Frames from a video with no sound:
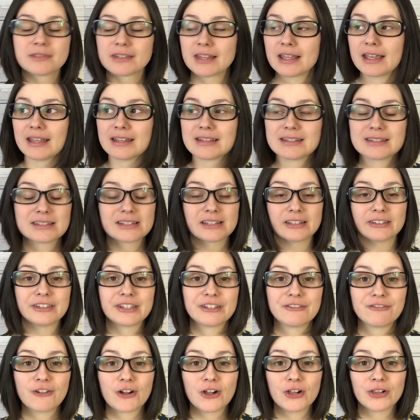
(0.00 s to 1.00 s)
they
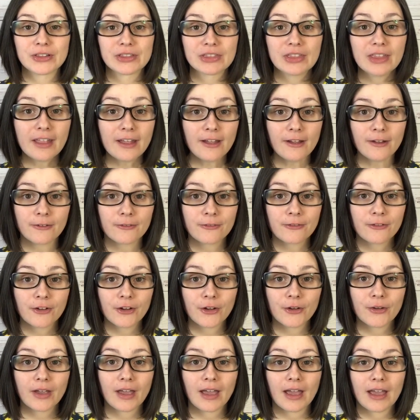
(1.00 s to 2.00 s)
instantly fall in love,
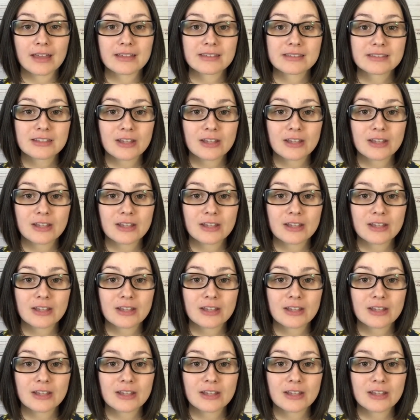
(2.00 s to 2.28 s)
okay?